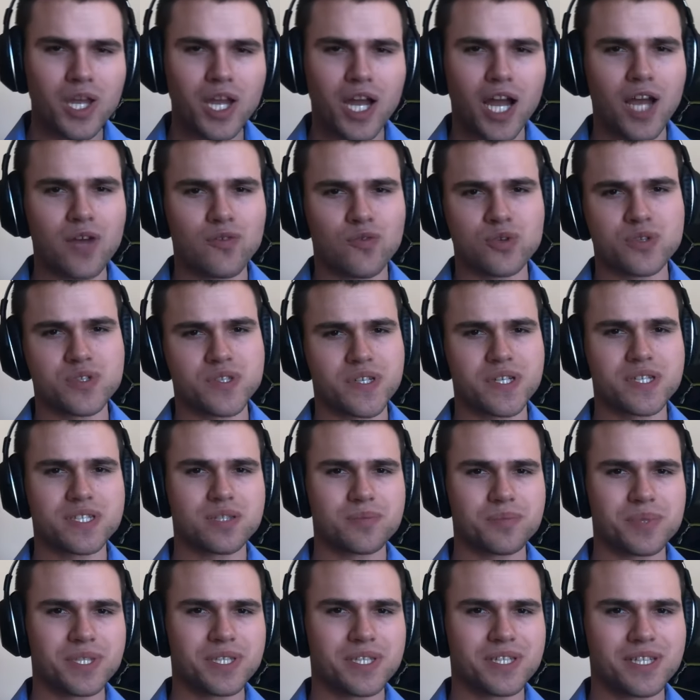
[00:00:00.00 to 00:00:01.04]
I foresee it to
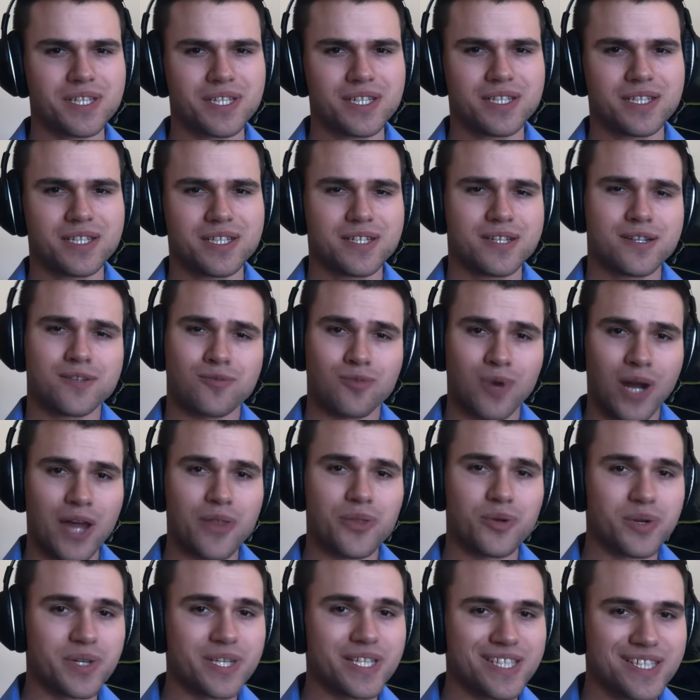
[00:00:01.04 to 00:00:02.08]
be
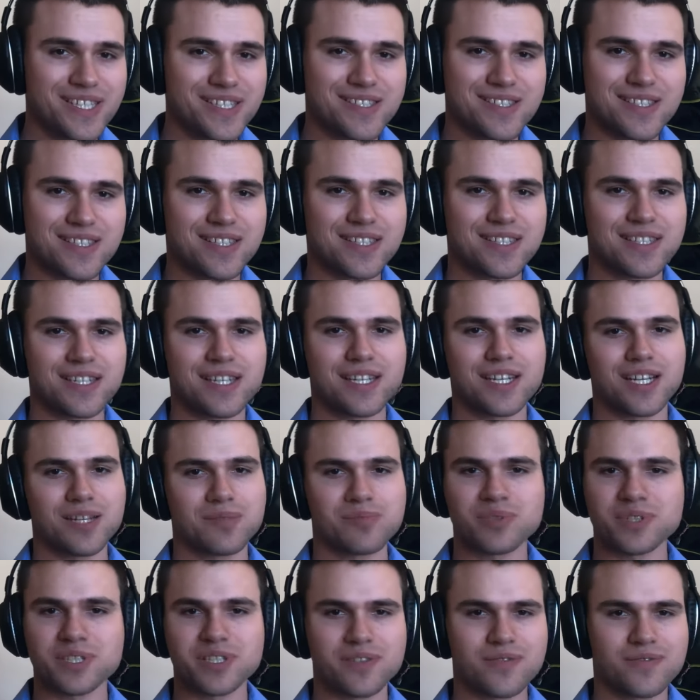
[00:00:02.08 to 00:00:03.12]
rather easy, and I
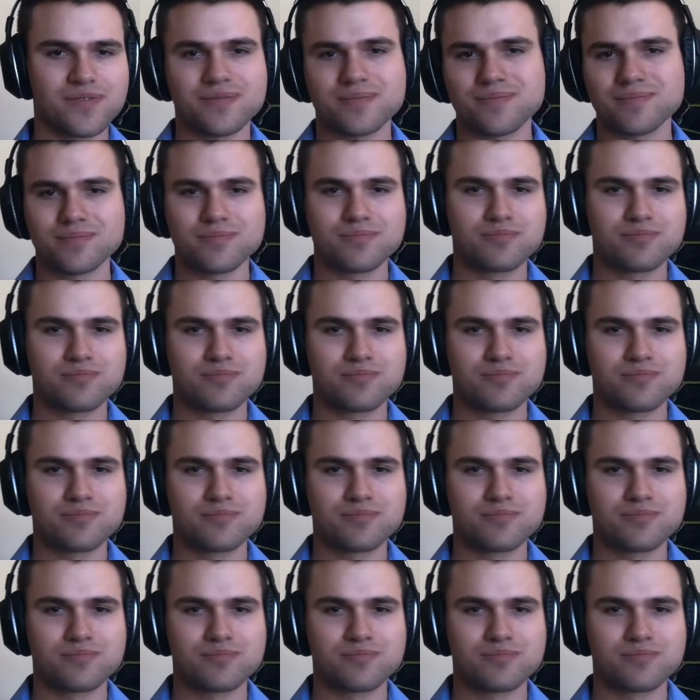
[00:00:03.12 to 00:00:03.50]
believe